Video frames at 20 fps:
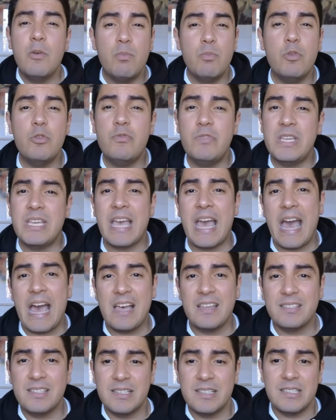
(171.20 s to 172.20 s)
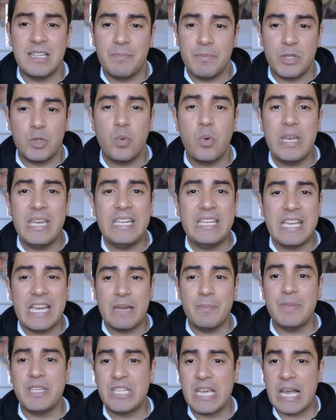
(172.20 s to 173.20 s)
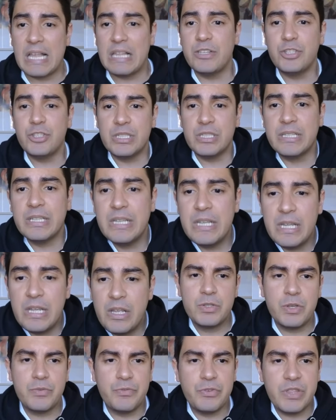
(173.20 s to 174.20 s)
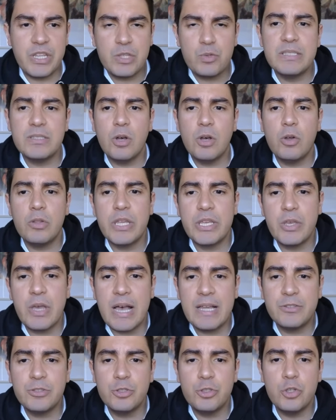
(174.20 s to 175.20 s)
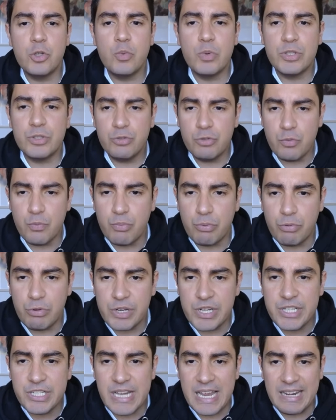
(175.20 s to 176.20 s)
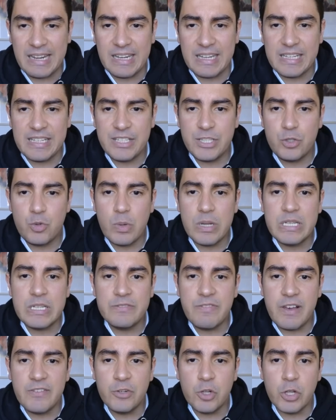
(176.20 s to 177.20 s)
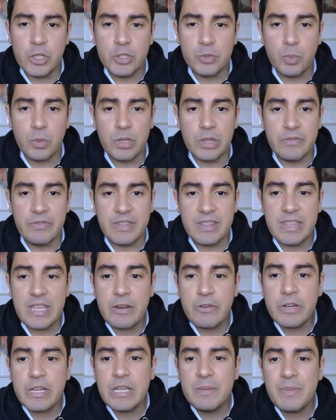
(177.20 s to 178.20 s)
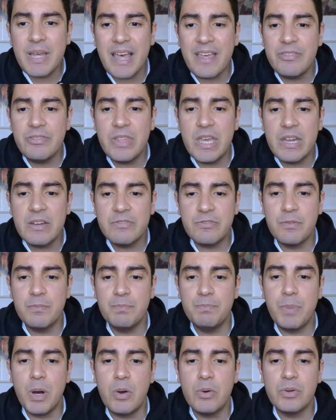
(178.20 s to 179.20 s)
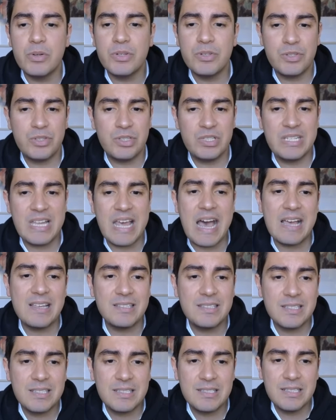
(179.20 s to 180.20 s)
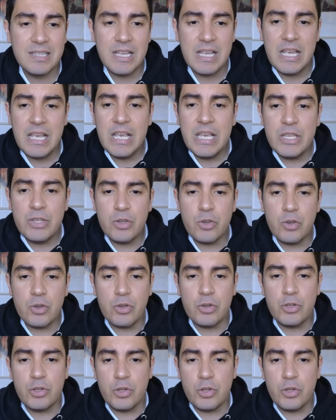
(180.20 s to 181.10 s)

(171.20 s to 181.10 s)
moving assets in between can be challenging. For this one, all that you had to do was to bridge at least $25 worth of Ethereum, and then for bonus tasks, you could